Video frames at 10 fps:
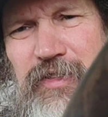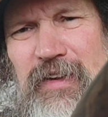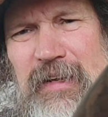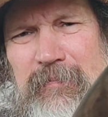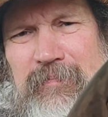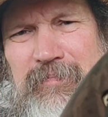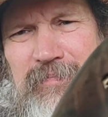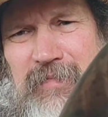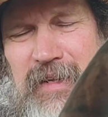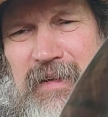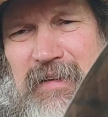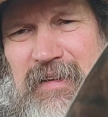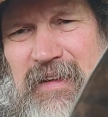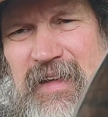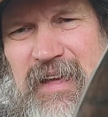think.
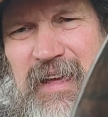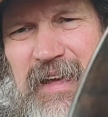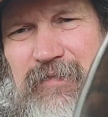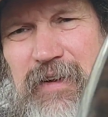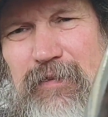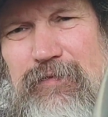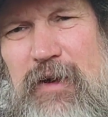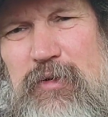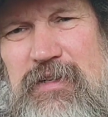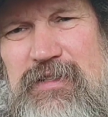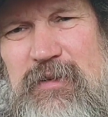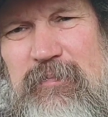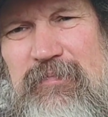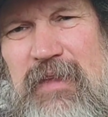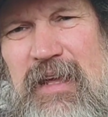If it'll focus.
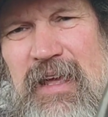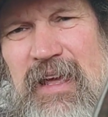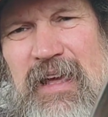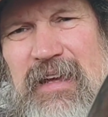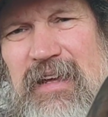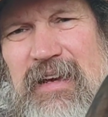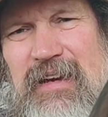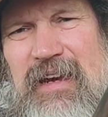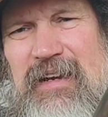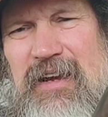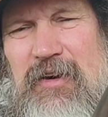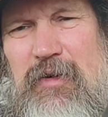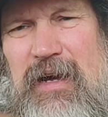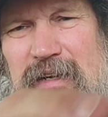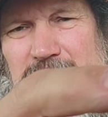Yeah, I know
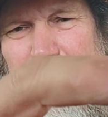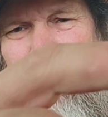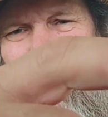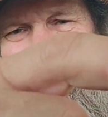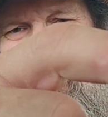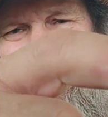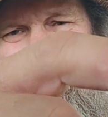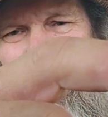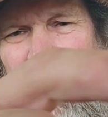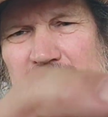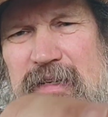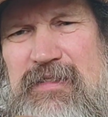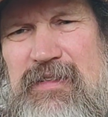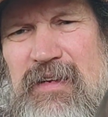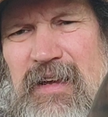I goofed up in
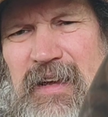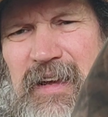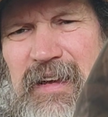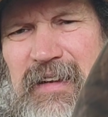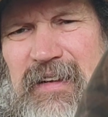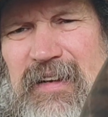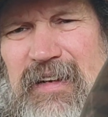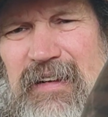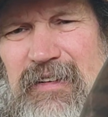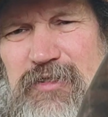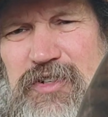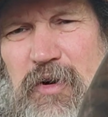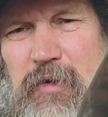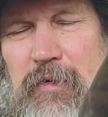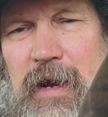spots. Like a little
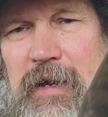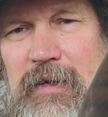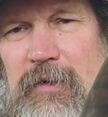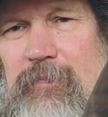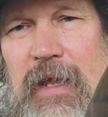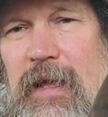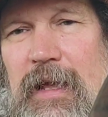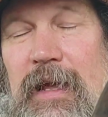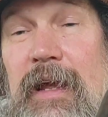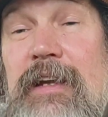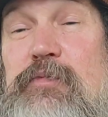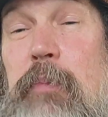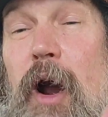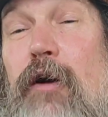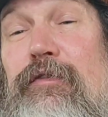short right here. And it's
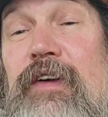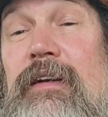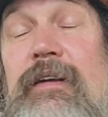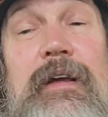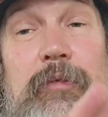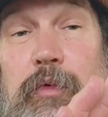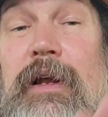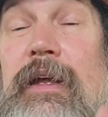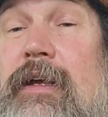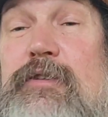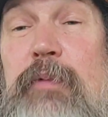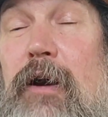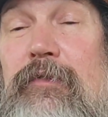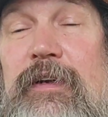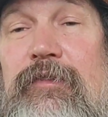perfect. It really is
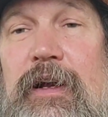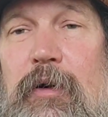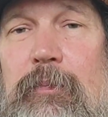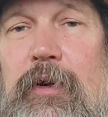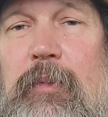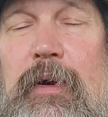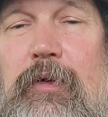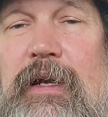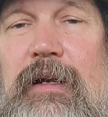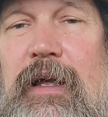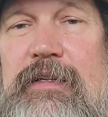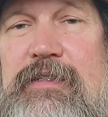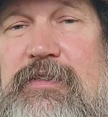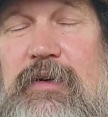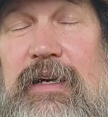perfect if I don't put on my reading
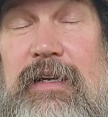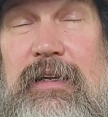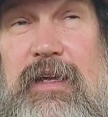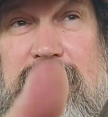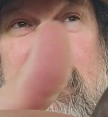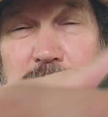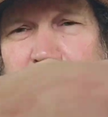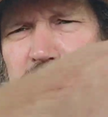glasses so I can't see what I